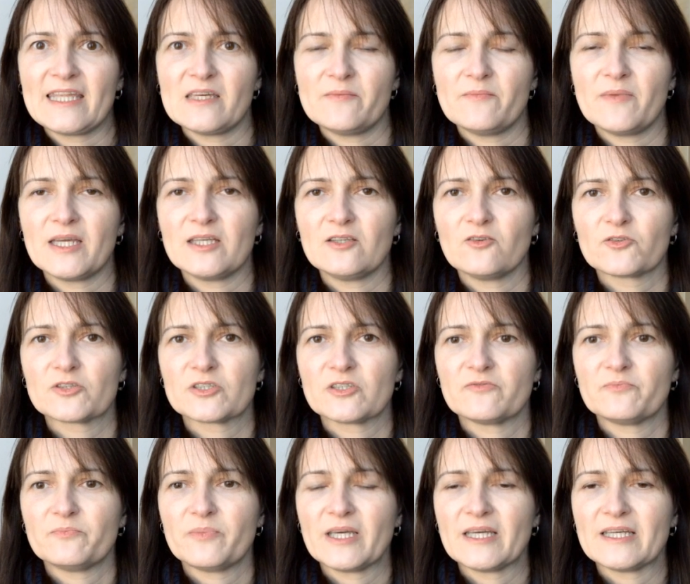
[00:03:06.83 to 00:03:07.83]
They may not
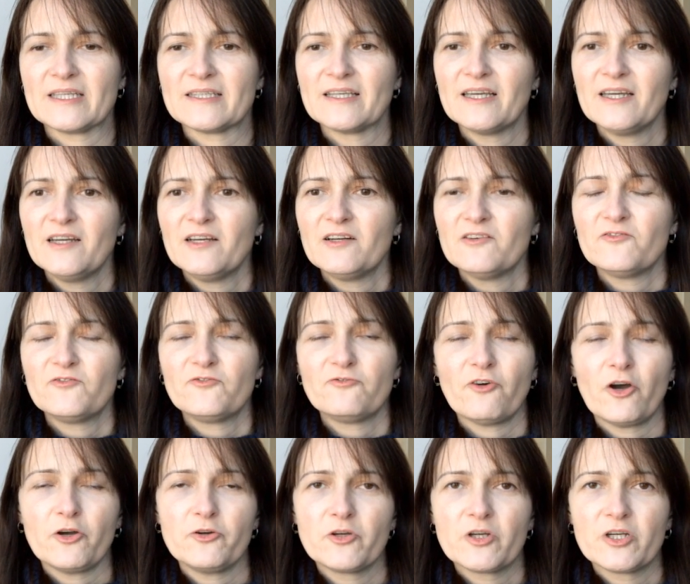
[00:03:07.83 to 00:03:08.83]
have been
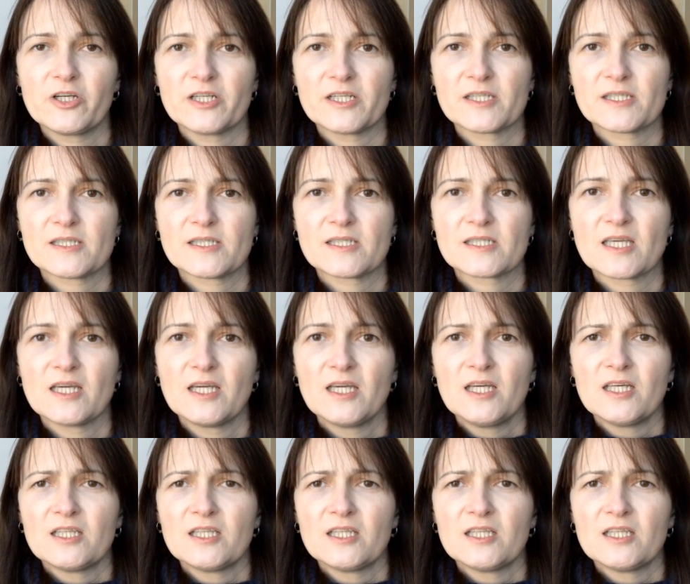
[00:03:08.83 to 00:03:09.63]
focused.